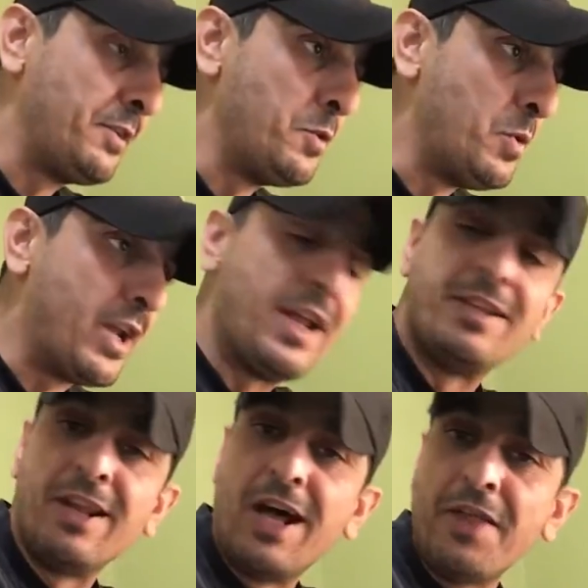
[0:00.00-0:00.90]
you what, I
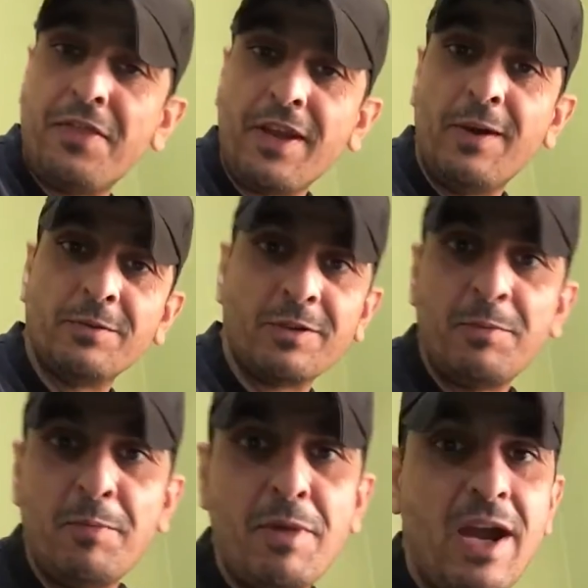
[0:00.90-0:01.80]
did not think I was gonna
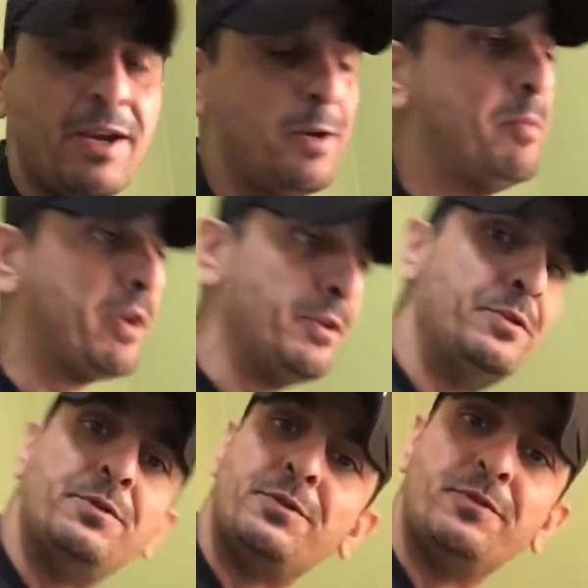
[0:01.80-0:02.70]
be back here making
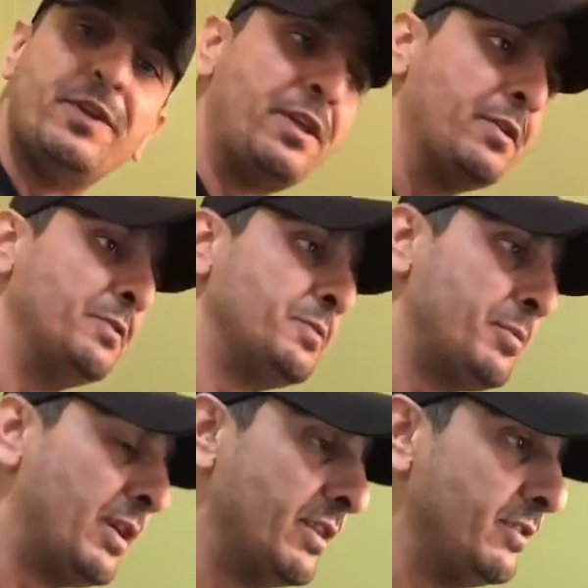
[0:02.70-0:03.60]
YouTube videos,
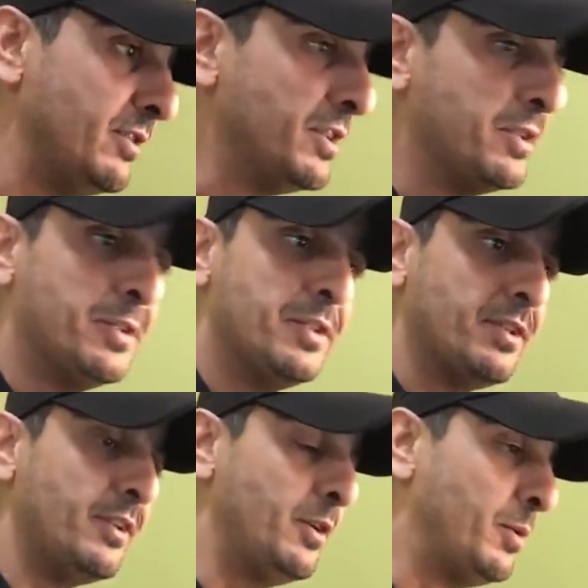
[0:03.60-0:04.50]
but
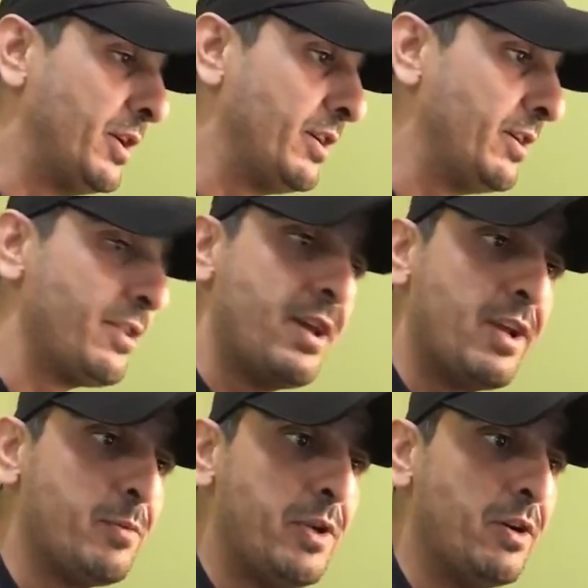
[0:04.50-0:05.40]
you know what? Here the
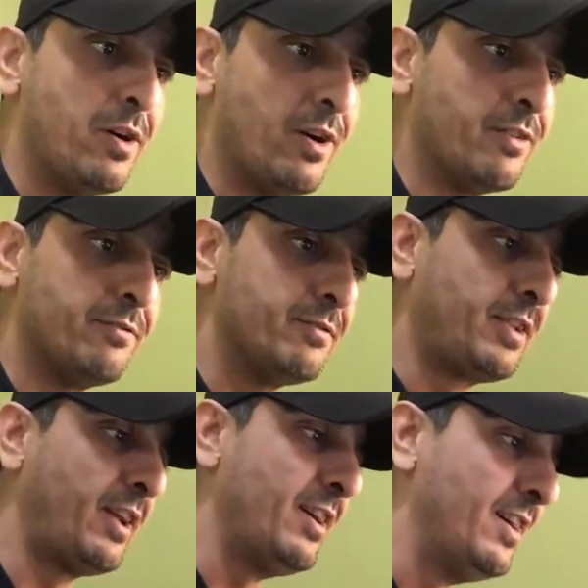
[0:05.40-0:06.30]
heck we are.
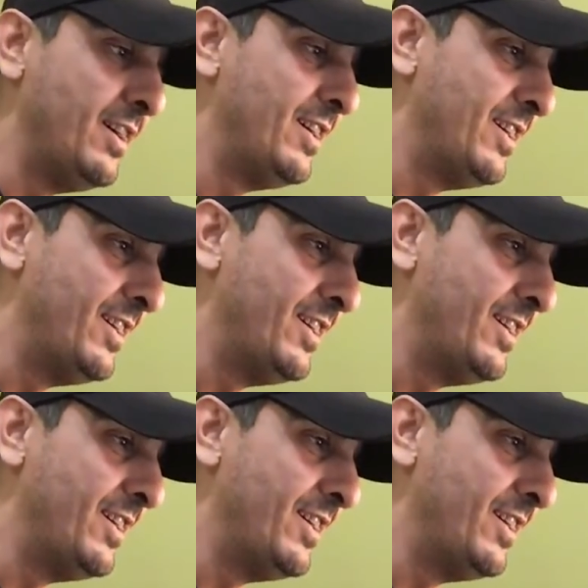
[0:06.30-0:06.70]
It's